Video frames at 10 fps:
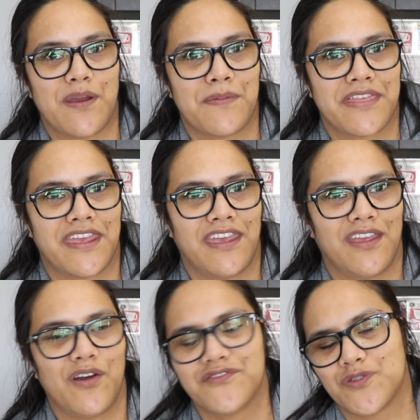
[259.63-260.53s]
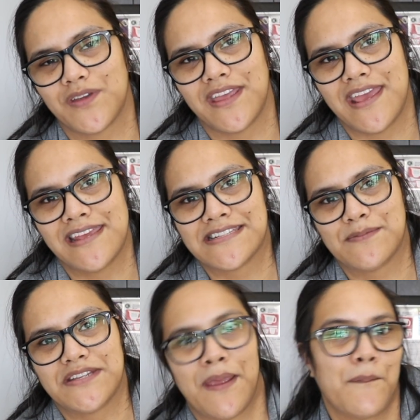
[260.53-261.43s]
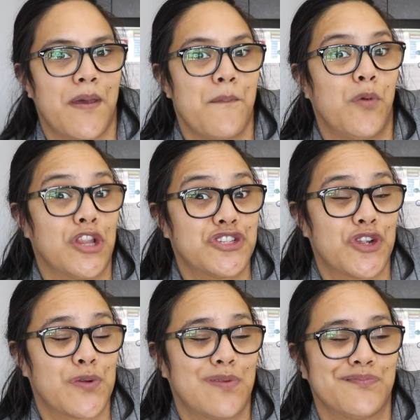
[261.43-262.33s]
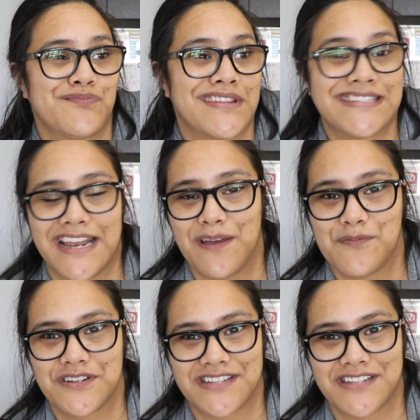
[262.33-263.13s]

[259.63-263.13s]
I'm thinking of doing a September bullet journal setup,